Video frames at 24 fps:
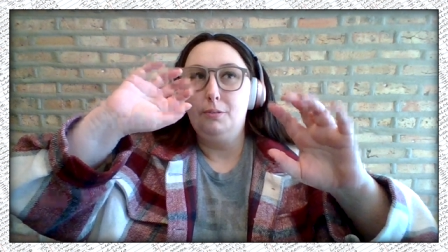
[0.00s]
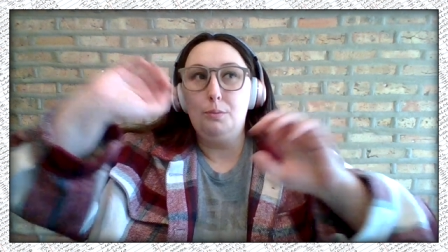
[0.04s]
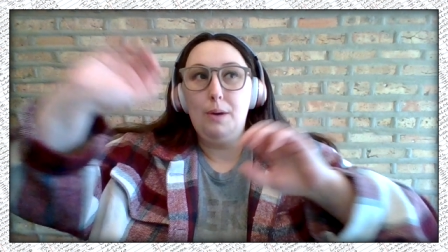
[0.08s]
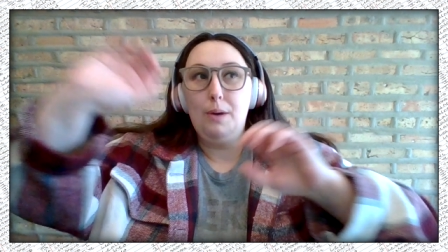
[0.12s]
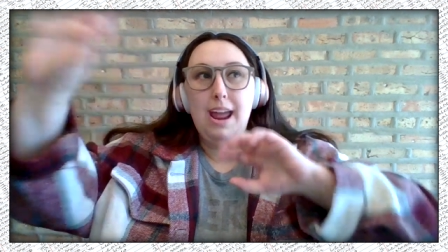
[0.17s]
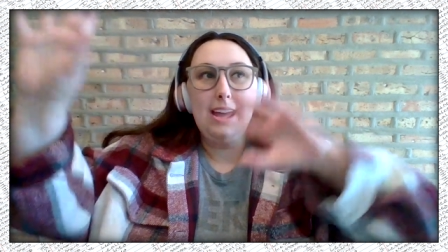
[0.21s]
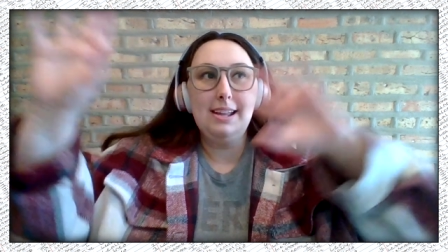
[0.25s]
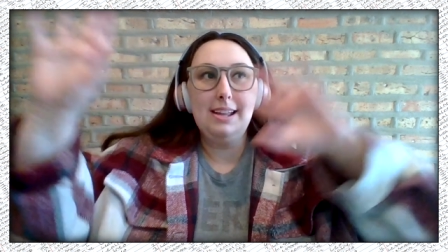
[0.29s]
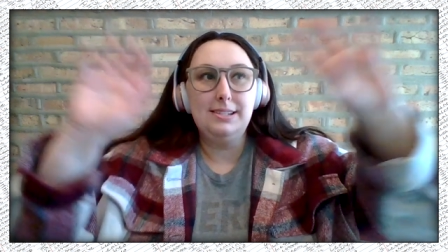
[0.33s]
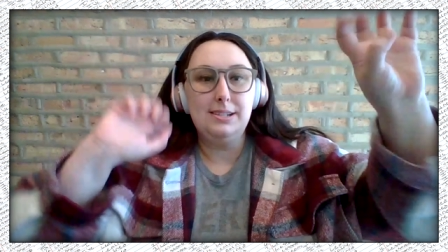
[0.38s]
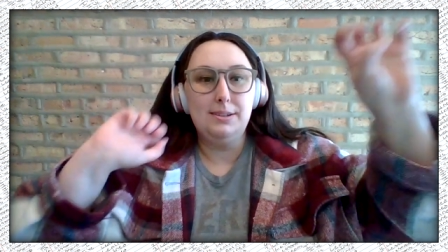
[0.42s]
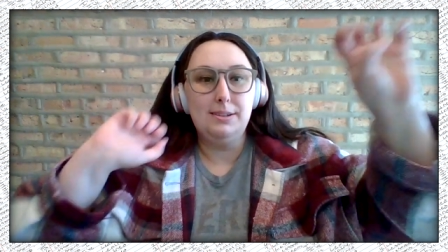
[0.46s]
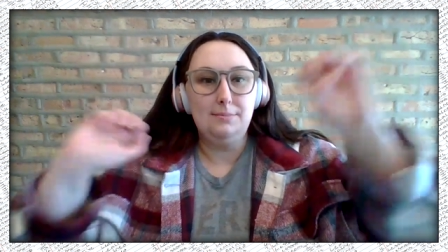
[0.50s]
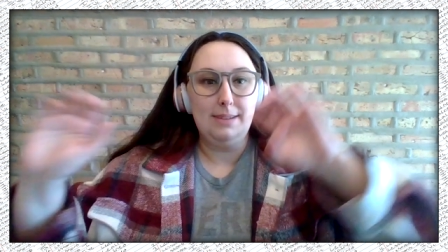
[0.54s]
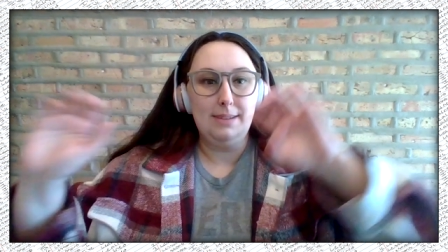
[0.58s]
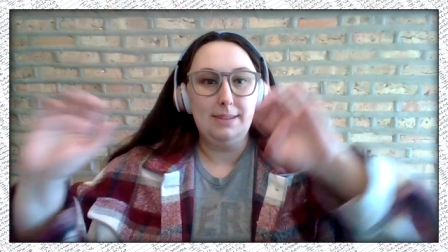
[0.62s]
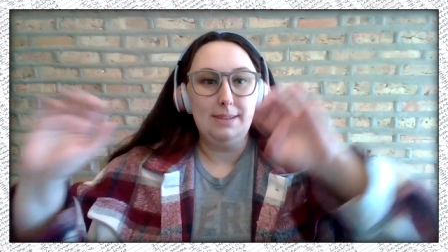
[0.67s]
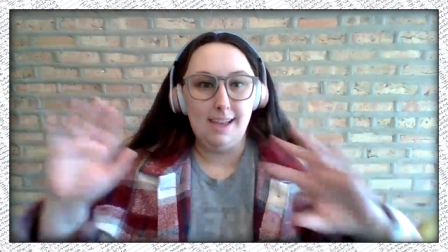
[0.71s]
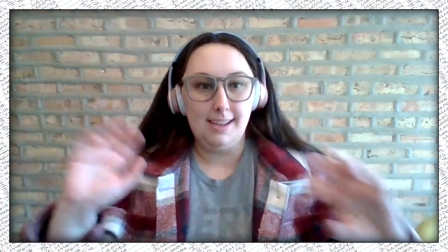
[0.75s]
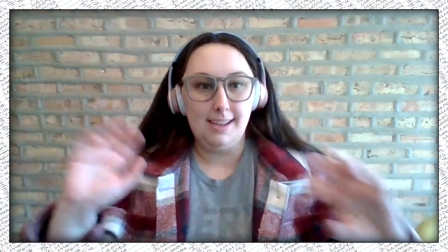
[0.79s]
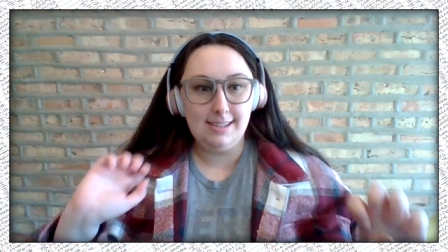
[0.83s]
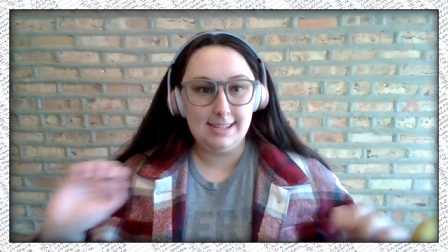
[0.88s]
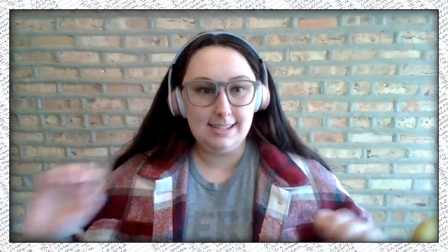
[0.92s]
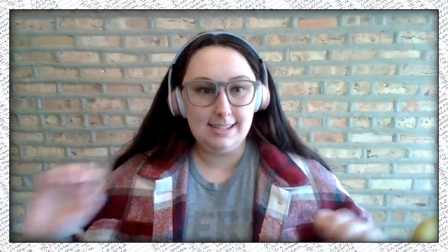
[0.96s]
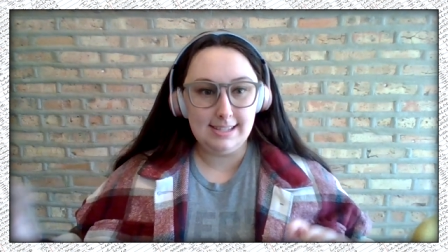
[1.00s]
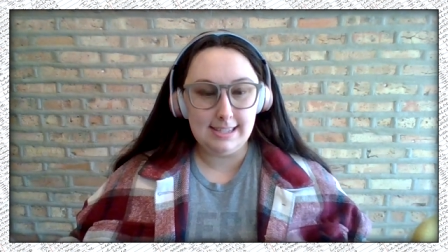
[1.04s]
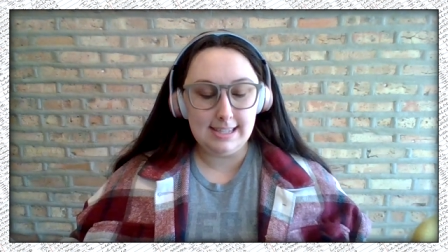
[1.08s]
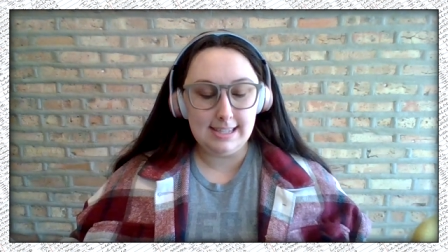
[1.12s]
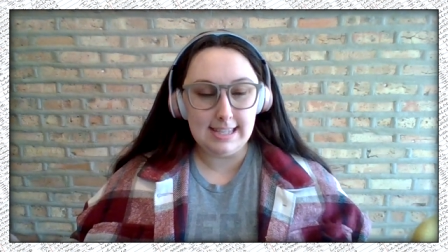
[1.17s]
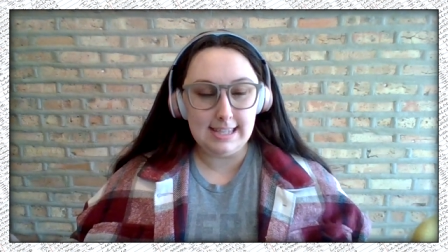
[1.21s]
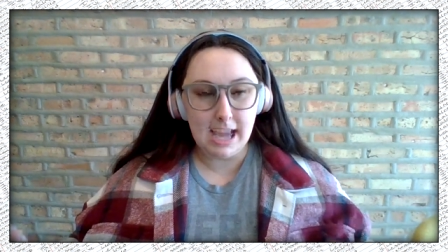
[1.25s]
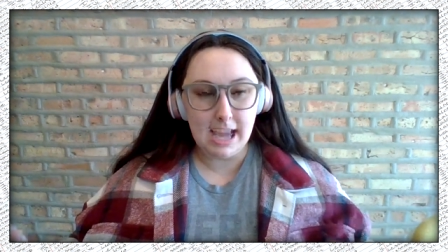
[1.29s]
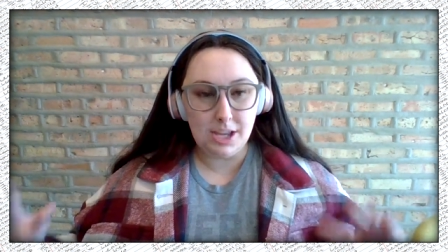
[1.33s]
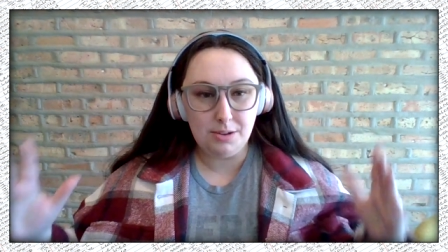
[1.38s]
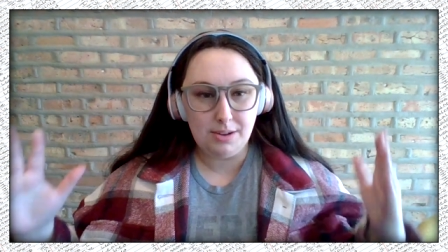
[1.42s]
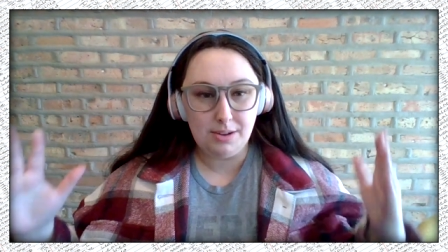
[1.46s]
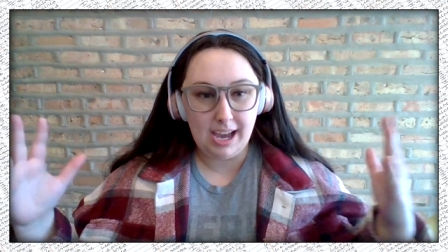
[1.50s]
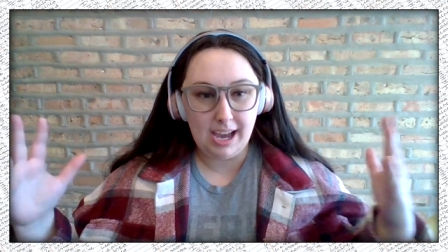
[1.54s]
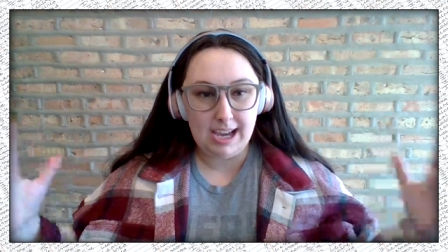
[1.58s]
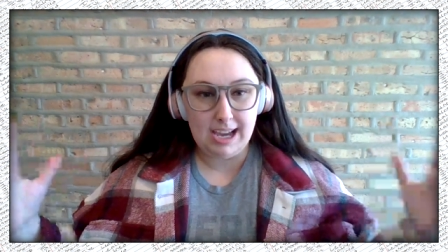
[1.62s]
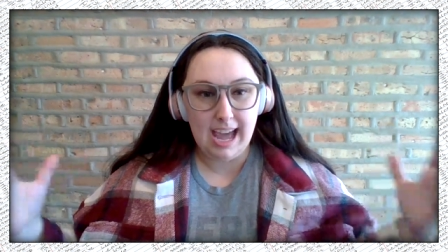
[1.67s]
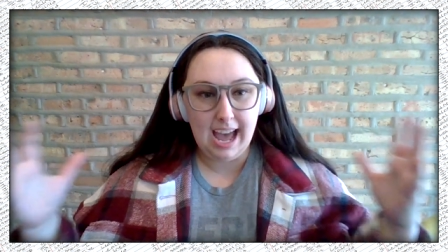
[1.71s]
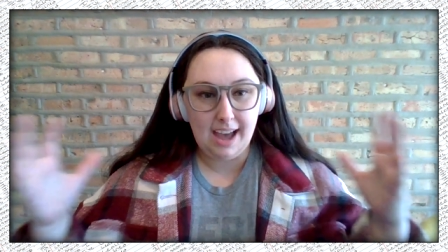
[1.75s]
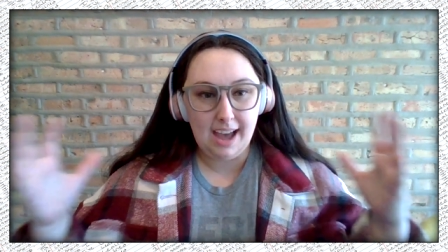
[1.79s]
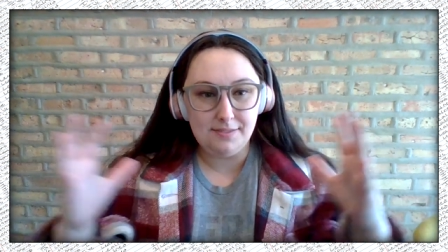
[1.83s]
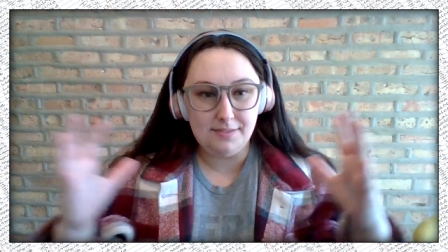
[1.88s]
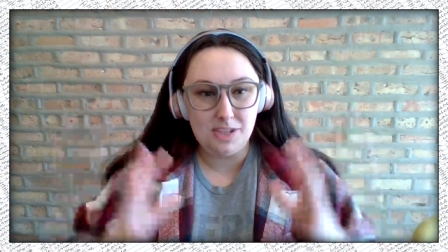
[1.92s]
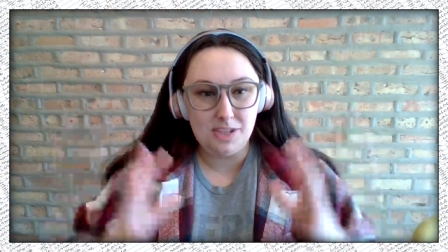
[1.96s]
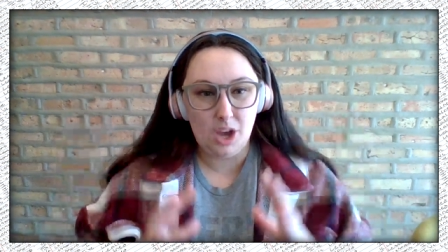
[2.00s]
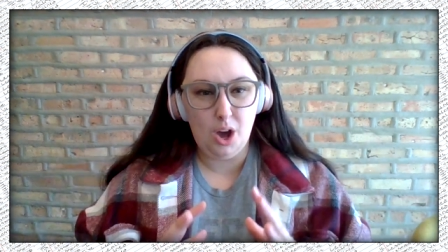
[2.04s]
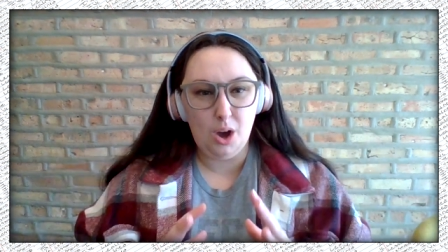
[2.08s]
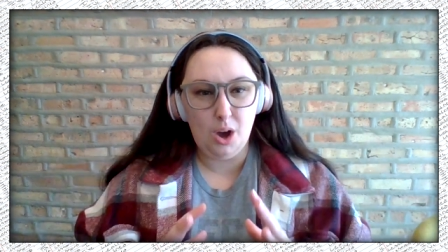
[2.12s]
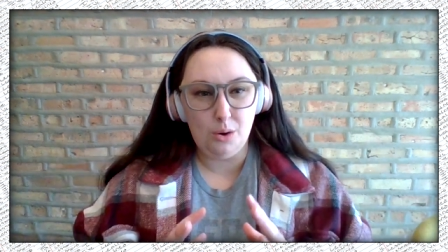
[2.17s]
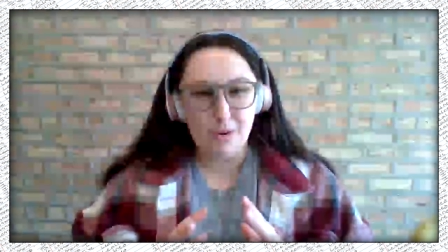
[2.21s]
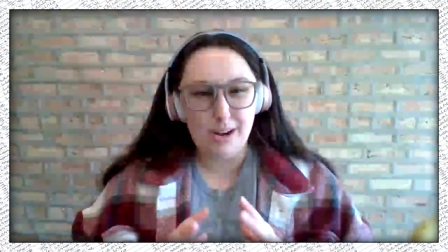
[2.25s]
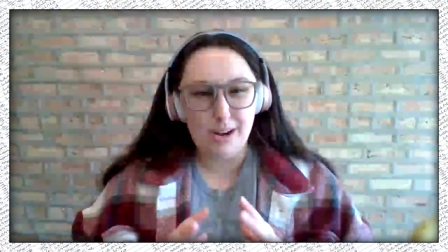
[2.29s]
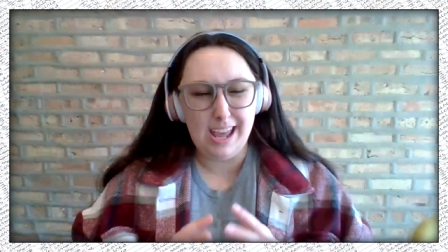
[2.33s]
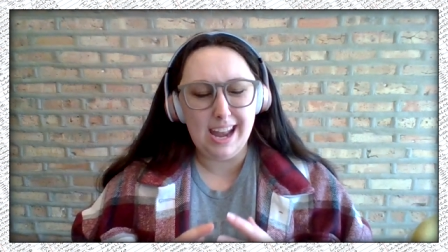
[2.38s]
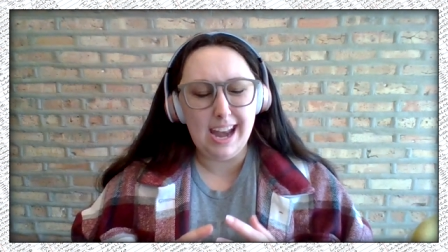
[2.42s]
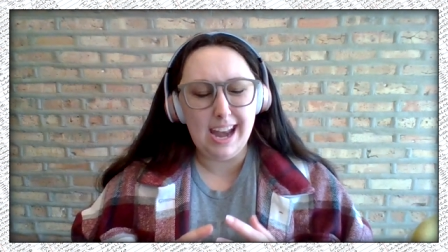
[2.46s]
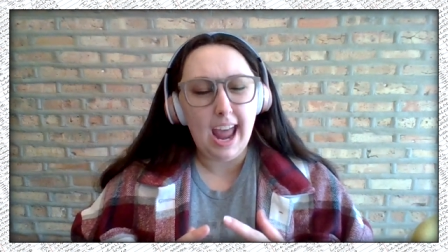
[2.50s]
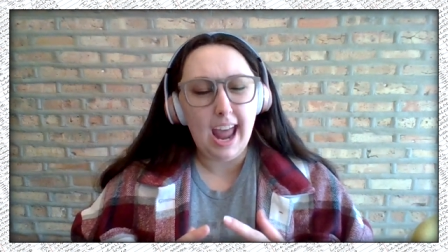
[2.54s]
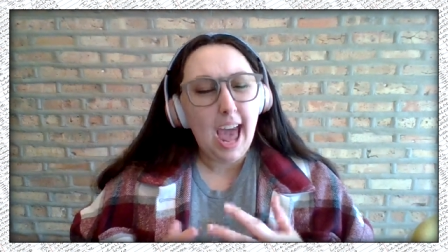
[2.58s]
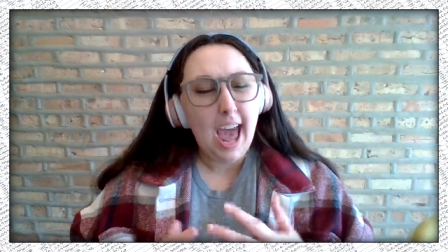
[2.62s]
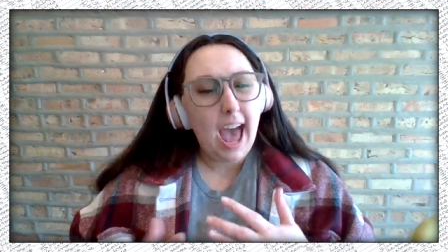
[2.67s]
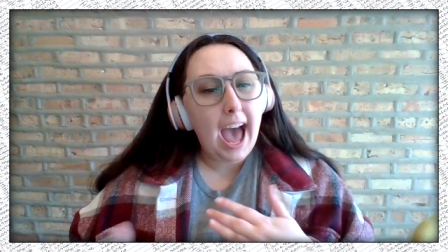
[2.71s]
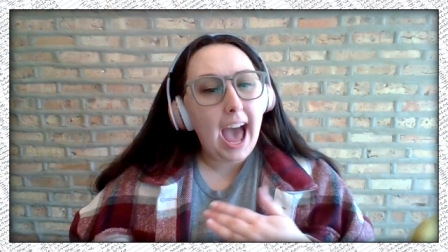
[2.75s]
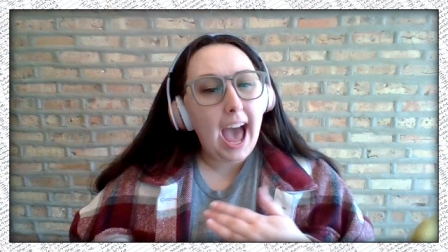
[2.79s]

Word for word: randomness that you kind of have to hone in.